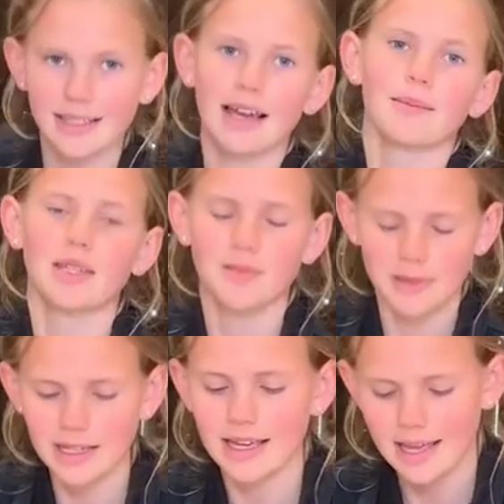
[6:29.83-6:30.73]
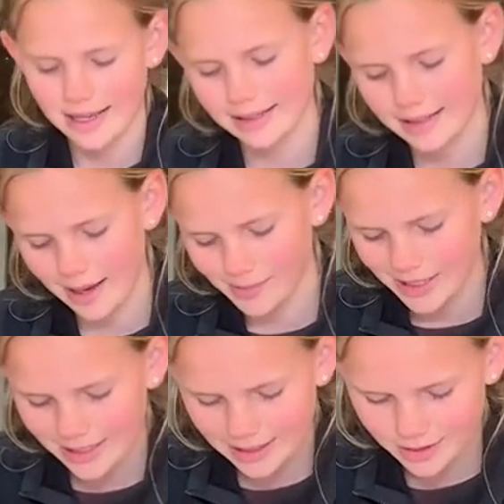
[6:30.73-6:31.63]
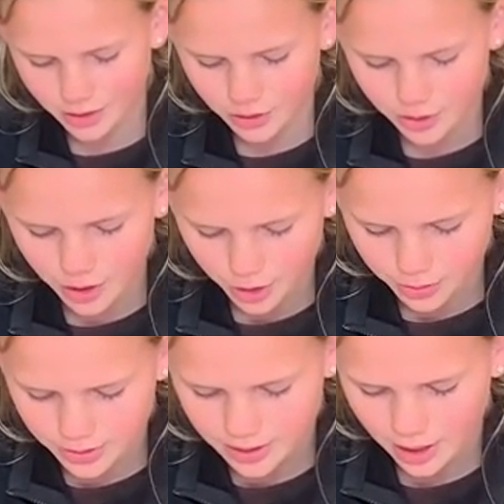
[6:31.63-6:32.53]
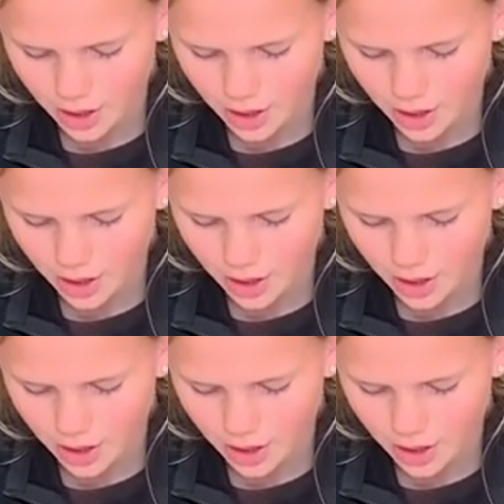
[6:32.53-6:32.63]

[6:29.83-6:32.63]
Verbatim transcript: I'm gonna be examining is her nose.